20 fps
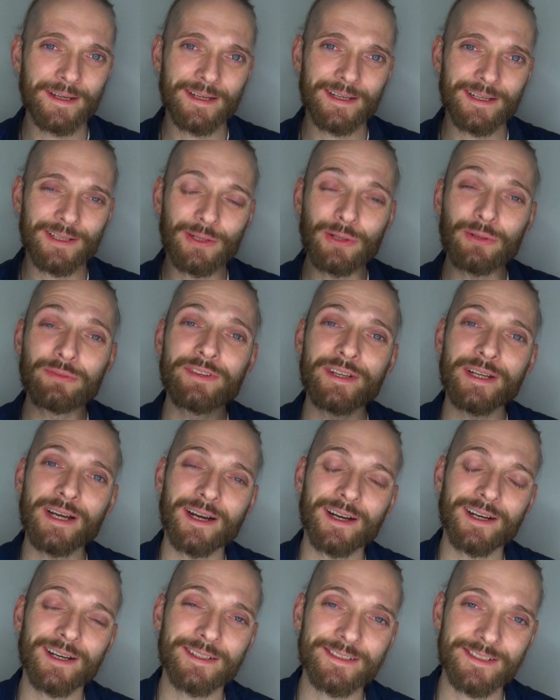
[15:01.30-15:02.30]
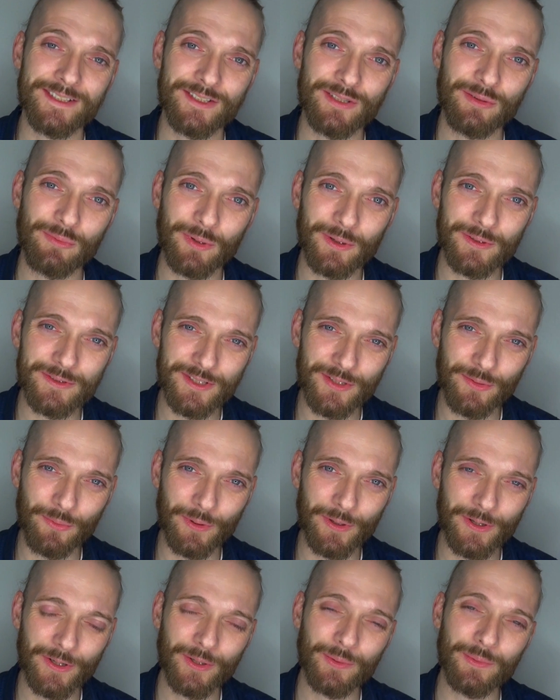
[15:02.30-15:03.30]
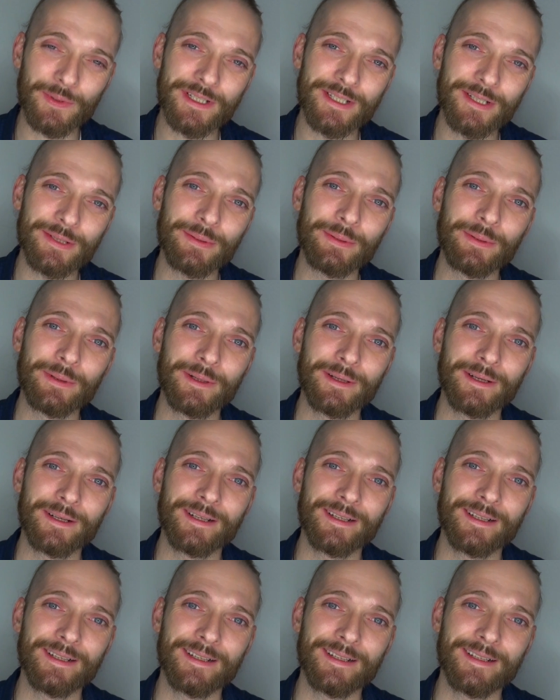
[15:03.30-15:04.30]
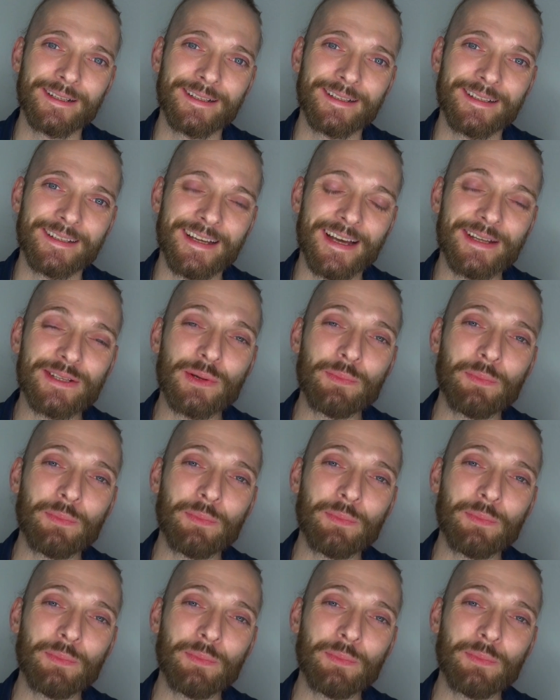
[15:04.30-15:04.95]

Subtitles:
loving hearts towards the work we do. And